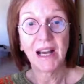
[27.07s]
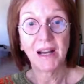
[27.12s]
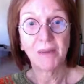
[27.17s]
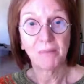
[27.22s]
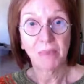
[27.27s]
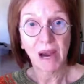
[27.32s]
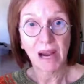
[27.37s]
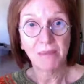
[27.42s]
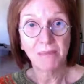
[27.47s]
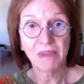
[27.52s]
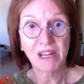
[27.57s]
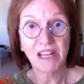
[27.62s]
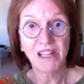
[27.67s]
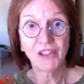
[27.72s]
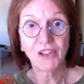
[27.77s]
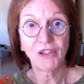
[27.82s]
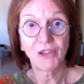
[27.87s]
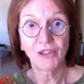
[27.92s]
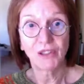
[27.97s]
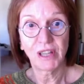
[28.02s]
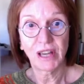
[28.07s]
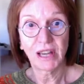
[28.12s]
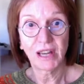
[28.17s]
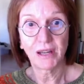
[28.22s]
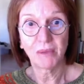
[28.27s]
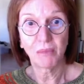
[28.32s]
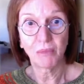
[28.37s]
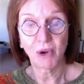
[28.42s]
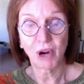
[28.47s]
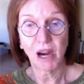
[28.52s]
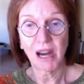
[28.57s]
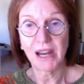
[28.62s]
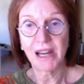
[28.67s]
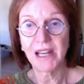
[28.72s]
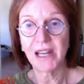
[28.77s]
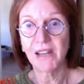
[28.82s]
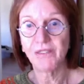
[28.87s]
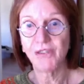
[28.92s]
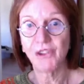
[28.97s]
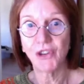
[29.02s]
by me, Suzanne
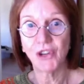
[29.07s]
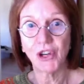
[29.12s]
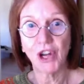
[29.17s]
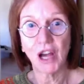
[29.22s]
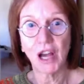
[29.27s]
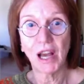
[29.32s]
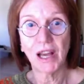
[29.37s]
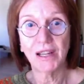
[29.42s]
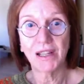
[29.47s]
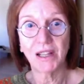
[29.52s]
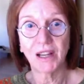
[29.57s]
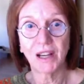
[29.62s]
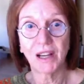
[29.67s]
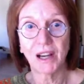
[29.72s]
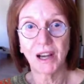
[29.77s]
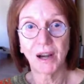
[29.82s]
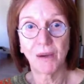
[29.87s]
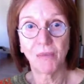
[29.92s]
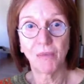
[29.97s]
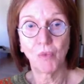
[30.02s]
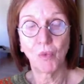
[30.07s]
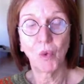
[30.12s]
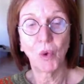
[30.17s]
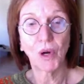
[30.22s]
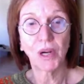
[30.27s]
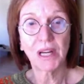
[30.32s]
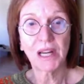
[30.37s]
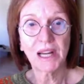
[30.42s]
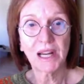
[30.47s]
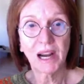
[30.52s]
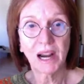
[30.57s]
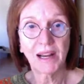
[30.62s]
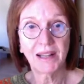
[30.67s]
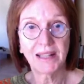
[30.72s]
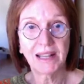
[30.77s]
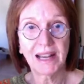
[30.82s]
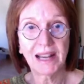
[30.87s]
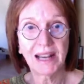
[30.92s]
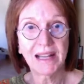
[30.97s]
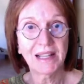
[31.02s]
Bryan. If you're not working on
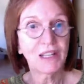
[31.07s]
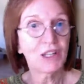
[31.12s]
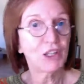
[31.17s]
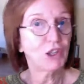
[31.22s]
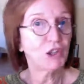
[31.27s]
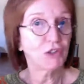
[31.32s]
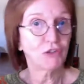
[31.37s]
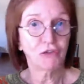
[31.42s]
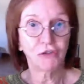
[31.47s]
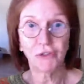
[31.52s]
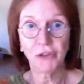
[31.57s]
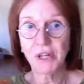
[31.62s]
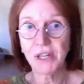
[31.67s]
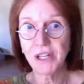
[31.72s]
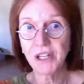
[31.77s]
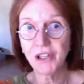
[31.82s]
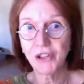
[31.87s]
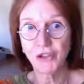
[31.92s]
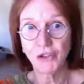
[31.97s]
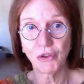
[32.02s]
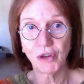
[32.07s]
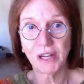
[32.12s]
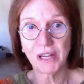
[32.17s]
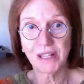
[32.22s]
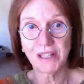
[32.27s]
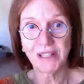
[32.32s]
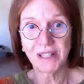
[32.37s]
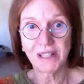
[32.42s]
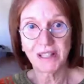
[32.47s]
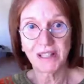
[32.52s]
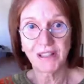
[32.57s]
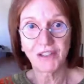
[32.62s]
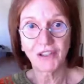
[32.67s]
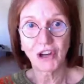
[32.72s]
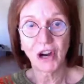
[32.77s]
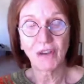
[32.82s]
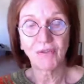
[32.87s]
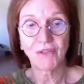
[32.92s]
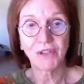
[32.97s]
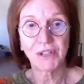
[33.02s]
that, you're free to join us in this
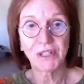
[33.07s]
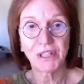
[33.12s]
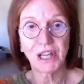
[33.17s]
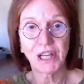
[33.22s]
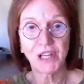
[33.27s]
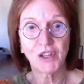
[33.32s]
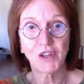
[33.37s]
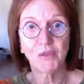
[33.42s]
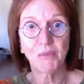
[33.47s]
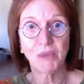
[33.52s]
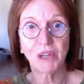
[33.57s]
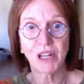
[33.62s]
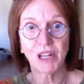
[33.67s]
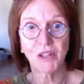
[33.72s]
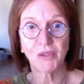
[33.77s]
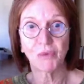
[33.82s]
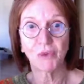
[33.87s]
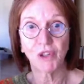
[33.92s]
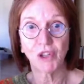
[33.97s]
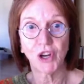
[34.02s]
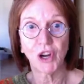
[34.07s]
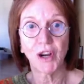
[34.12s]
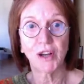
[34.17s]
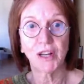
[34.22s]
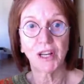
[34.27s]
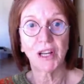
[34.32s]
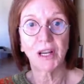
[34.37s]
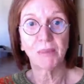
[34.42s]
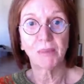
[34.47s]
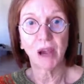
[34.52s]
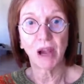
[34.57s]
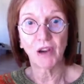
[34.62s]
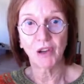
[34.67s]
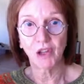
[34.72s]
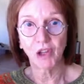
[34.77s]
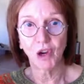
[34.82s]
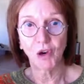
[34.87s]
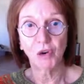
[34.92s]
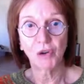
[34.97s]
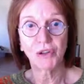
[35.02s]
conversation because we're talking about
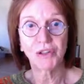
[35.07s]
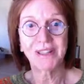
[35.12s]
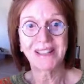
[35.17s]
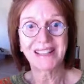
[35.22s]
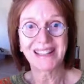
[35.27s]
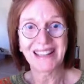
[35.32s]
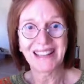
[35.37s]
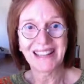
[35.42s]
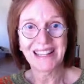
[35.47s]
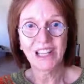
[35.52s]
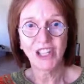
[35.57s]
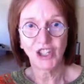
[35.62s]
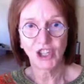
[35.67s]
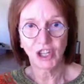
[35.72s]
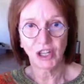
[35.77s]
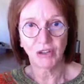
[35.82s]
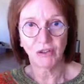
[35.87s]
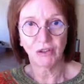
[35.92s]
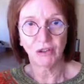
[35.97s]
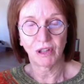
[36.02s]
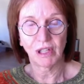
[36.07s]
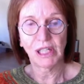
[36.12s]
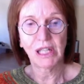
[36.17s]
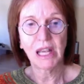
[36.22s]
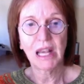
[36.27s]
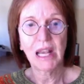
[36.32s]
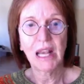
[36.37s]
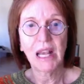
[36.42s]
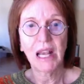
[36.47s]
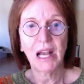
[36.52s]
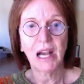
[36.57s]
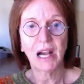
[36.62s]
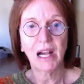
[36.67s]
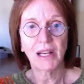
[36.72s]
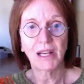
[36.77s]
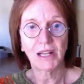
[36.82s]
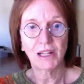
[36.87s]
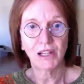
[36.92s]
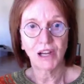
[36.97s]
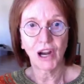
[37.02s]
yokes in general
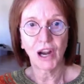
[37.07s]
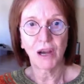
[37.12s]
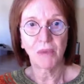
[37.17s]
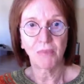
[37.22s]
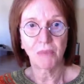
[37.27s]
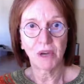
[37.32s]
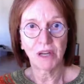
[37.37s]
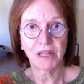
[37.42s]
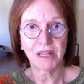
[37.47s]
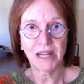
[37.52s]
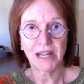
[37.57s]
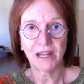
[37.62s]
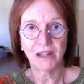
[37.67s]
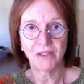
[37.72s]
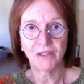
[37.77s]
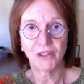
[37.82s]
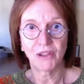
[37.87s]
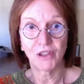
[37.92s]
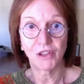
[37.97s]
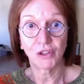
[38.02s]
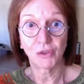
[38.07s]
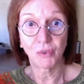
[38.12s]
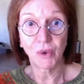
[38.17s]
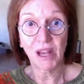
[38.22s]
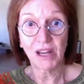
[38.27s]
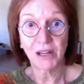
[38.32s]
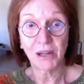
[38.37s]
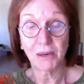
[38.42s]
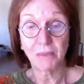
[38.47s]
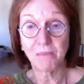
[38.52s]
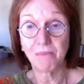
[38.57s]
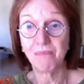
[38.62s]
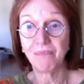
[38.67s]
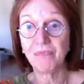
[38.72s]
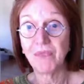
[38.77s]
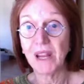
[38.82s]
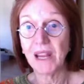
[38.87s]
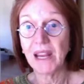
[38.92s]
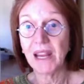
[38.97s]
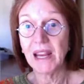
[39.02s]
on a top-down sweater.
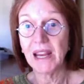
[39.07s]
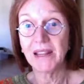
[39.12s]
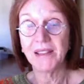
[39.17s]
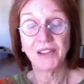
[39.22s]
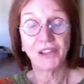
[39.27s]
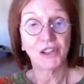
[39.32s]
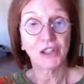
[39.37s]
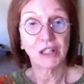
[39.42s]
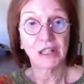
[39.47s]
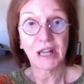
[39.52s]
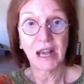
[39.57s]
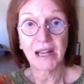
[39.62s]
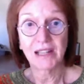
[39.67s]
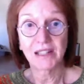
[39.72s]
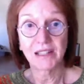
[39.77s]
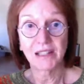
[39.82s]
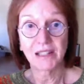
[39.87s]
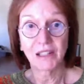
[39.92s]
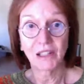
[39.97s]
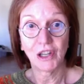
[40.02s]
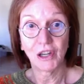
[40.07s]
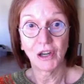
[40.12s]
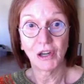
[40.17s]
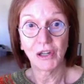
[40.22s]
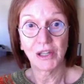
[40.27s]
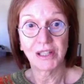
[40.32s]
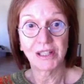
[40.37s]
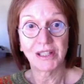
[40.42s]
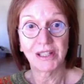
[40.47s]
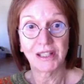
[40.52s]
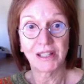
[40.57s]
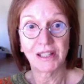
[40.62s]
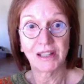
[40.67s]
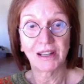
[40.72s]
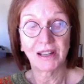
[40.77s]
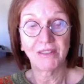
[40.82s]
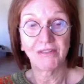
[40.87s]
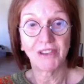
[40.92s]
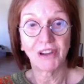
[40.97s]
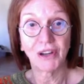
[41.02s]
And there's lots to learn. It's
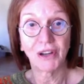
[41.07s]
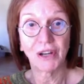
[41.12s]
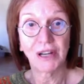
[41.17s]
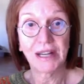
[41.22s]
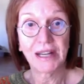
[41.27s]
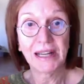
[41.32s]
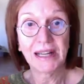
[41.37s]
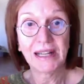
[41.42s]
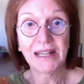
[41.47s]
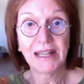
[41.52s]
a very